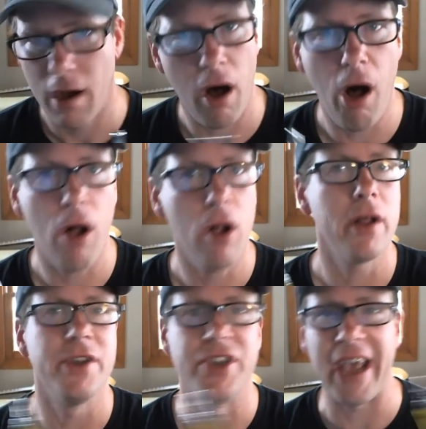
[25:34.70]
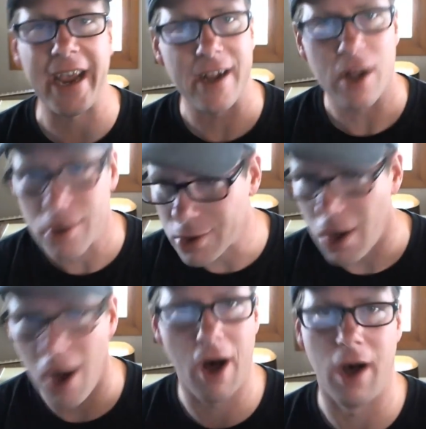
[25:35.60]
all day
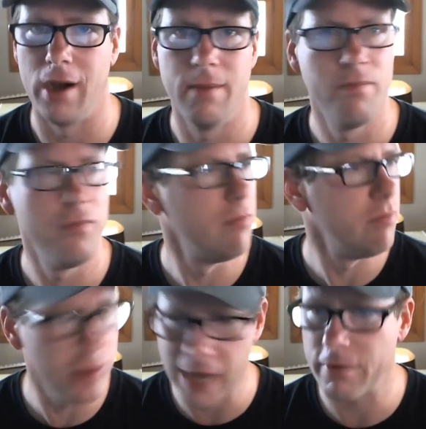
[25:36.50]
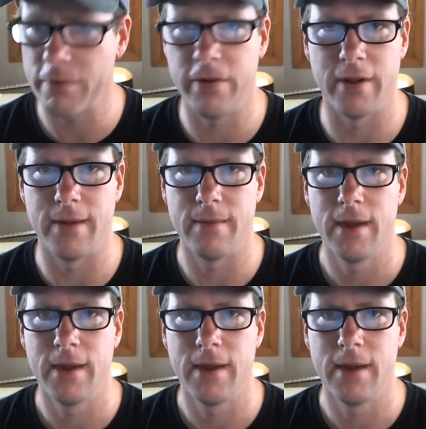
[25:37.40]
long, never fill it.